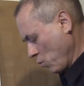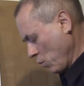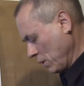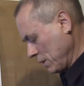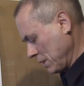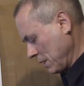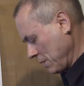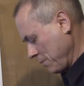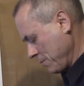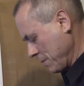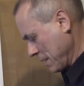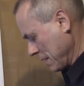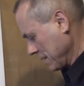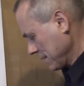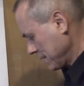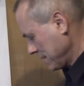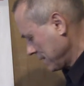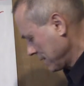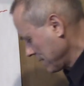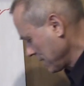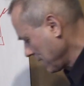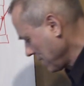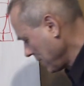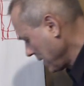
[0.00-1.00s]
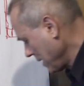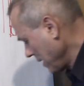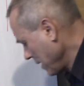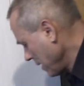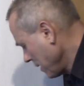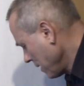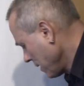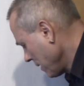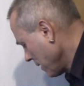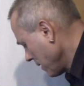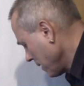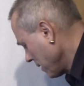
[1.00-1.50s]
what it means?
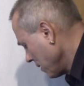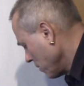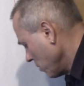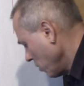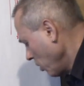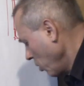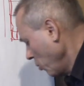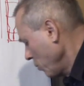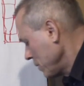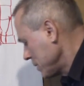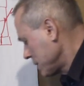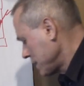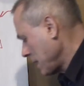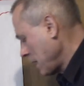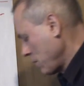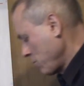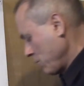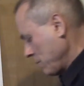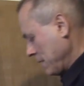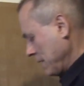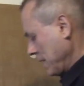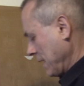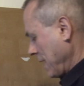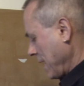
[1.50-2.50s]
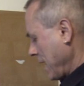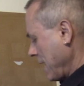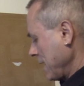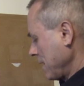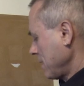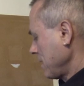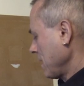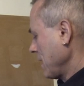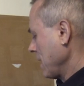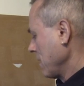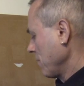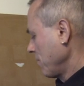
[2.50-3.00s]
Always start with the
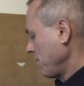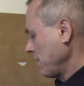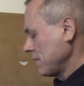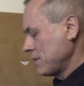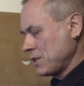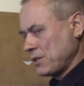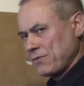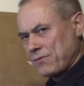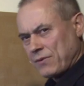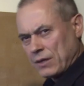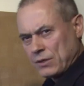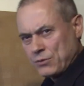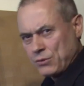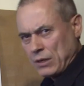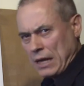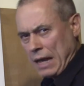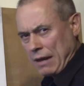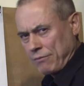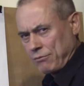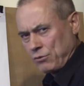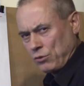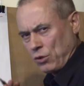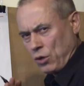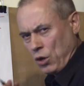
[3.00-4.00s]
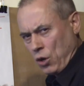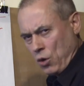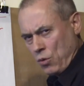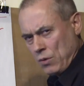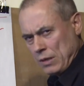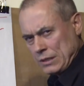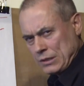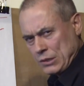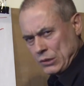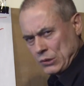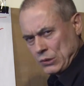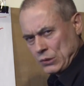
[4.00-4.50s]
head, and first of all, you have to
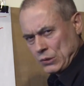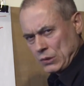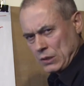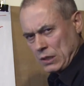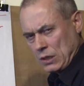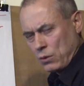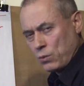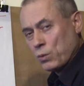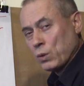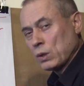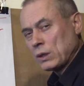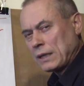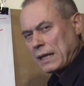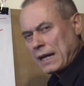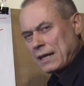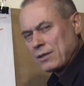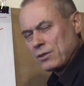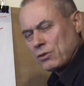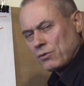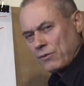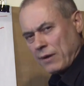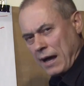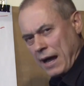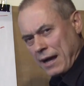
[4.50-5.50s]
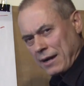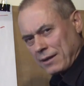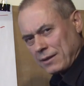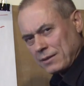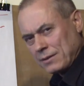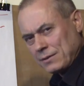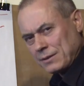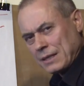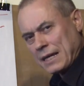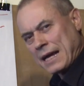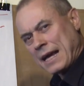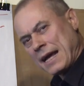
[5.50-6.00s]
always look what kind of
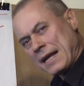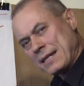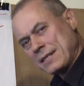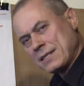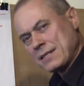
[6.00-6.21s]
angle the head